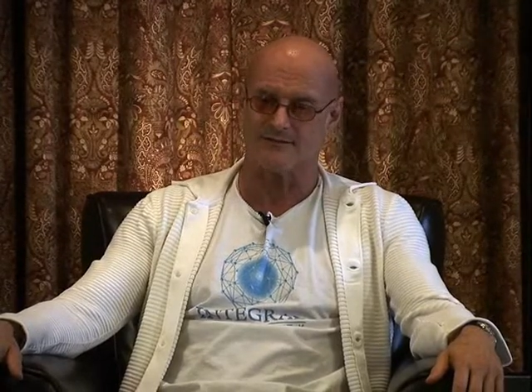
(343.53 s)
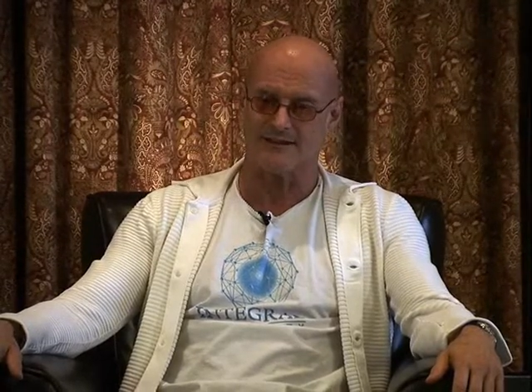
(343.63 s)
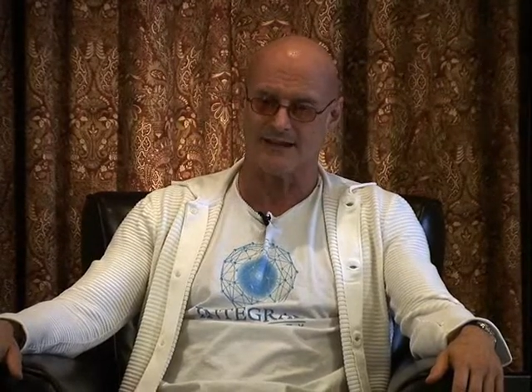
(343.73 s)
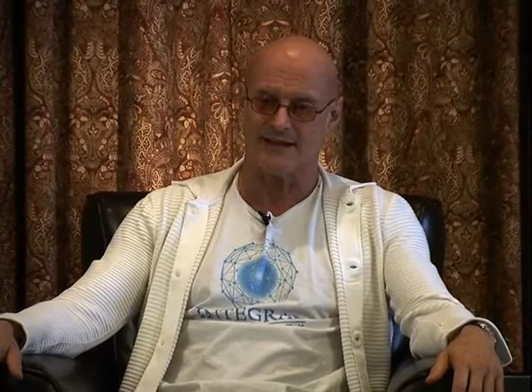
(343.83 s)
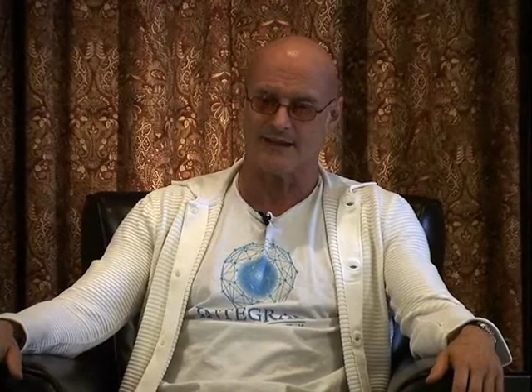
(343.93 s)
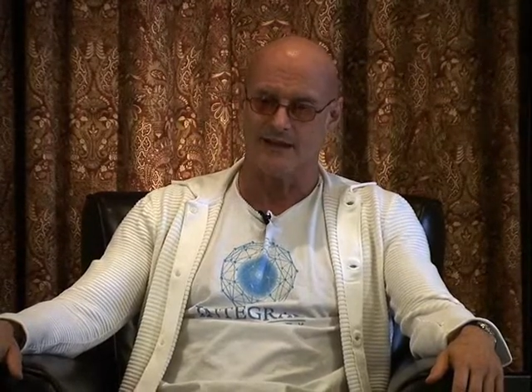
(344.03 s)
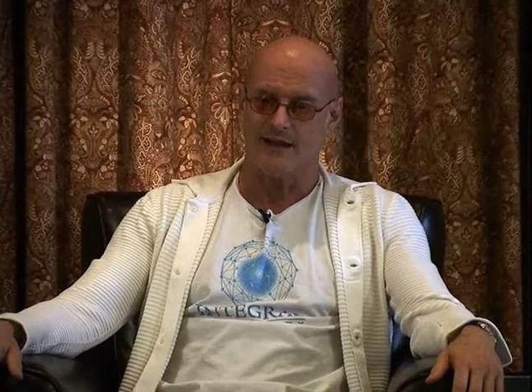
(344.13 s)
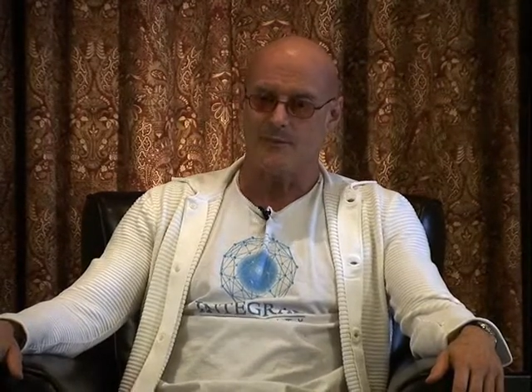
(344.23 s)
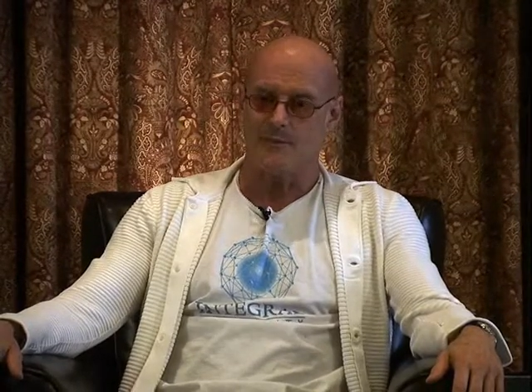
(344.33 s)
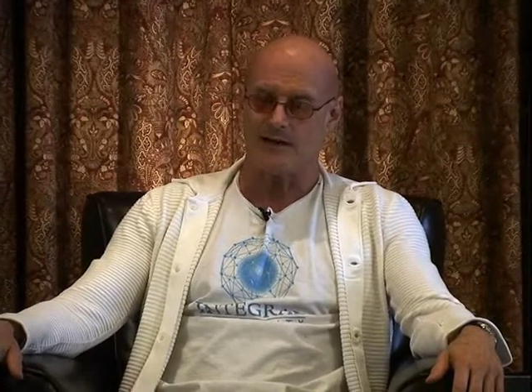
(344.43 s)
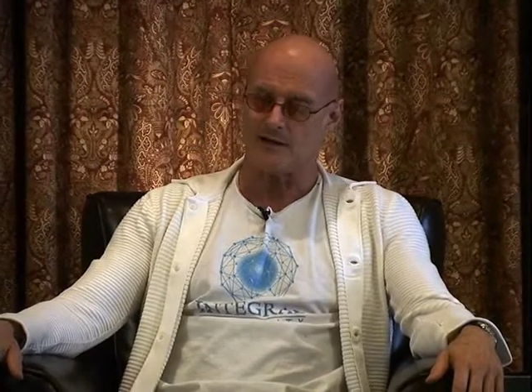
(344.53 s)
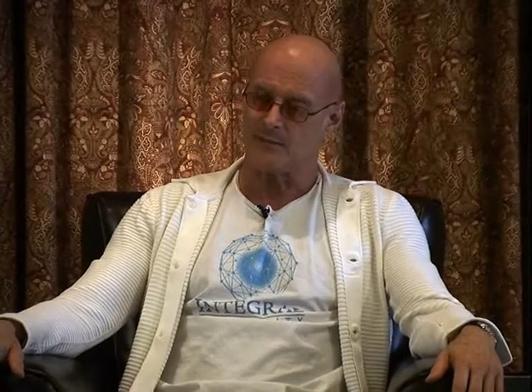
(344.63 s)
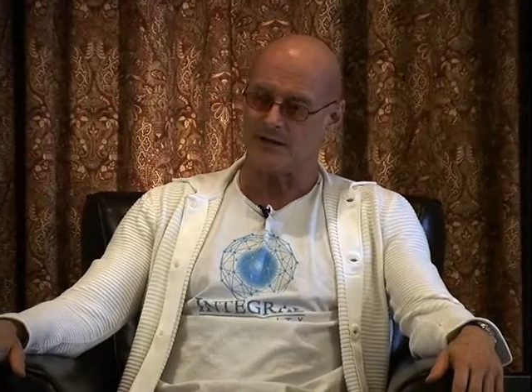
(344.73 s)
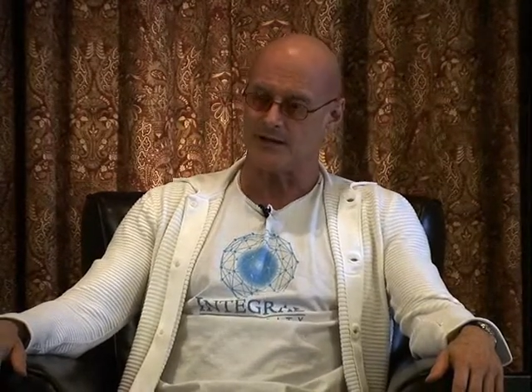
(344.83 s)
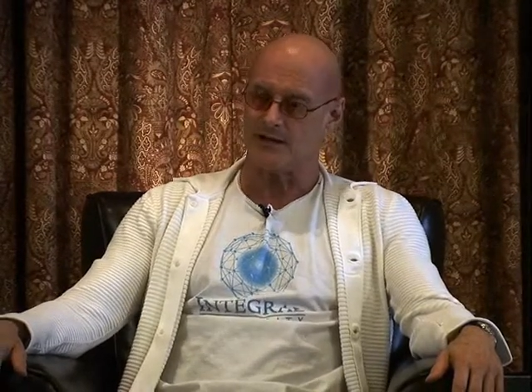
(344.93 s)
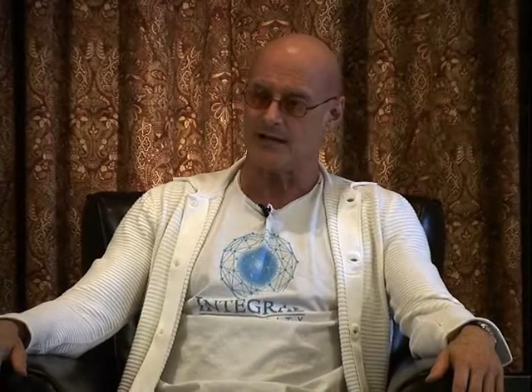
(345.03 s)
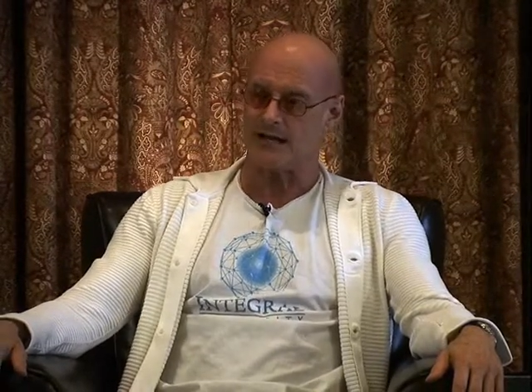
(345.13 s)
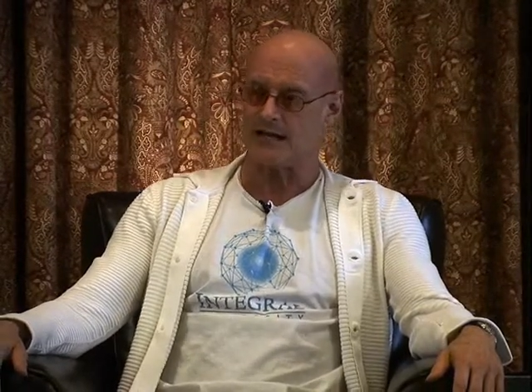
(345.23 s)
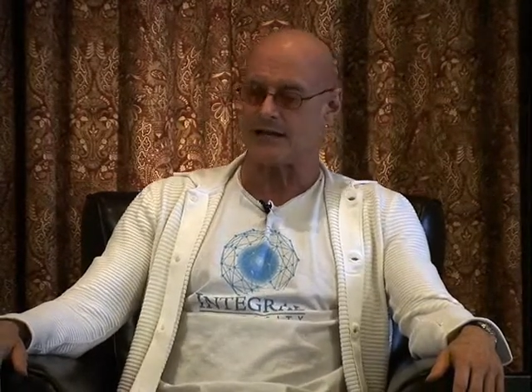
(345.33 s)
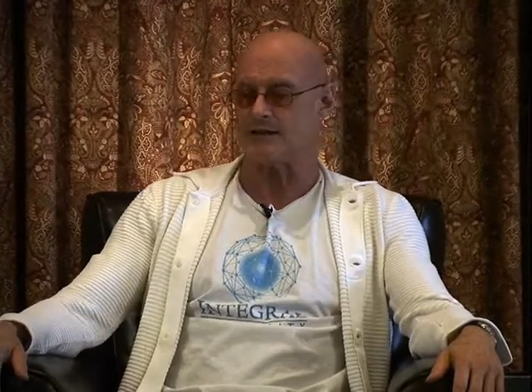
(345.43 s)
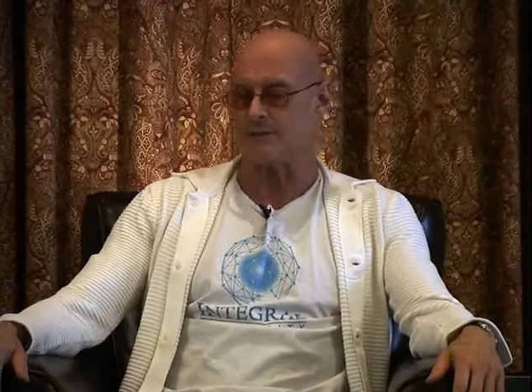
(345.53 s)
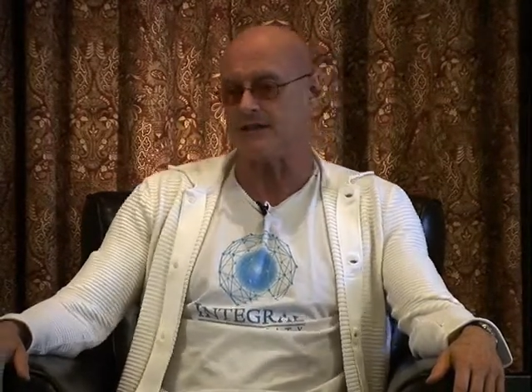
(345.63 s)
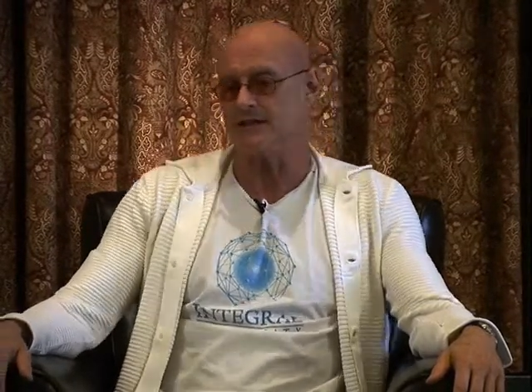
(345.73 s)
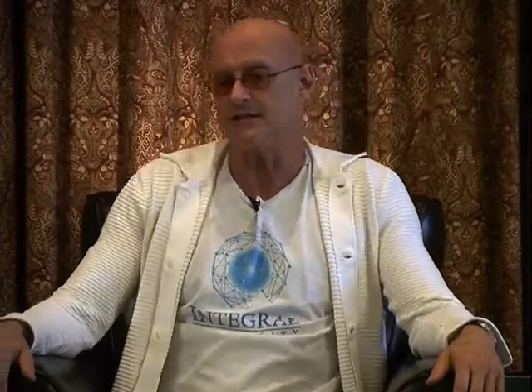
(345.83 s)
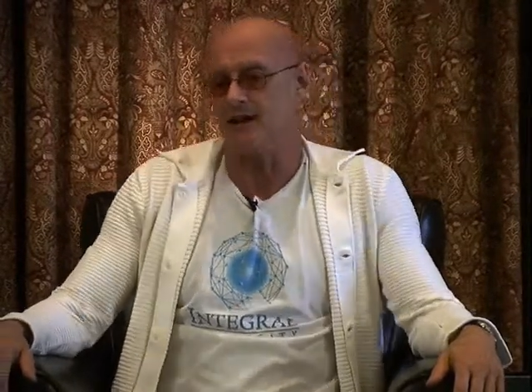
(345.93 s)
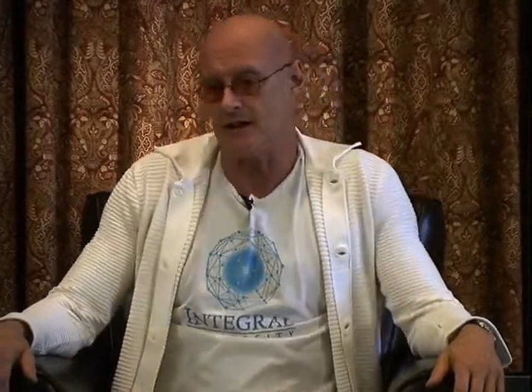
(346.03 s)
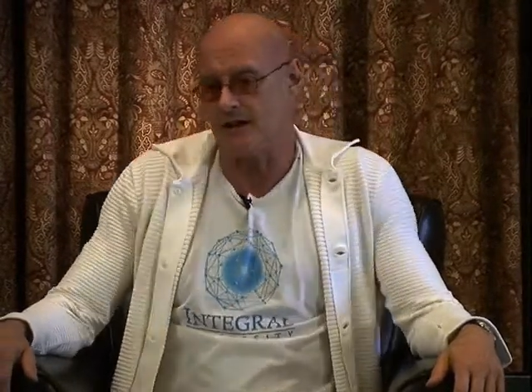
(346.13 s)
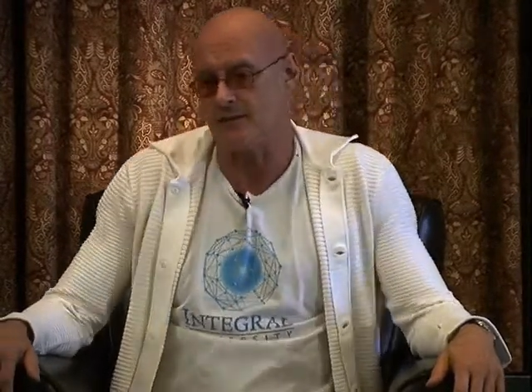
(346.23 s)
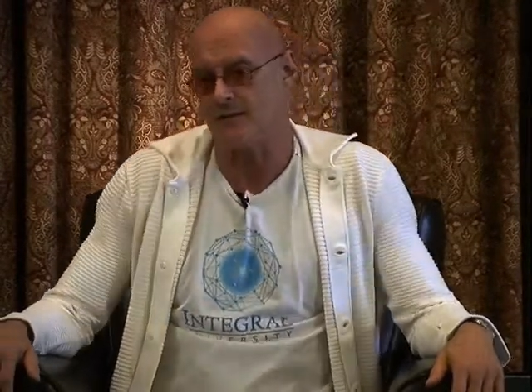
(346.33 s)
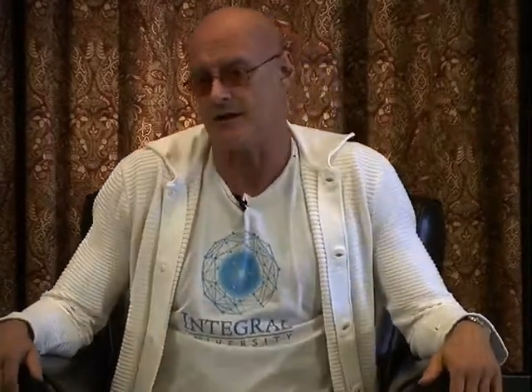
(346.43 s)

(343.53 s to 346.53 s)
Yeah, but in the meantime,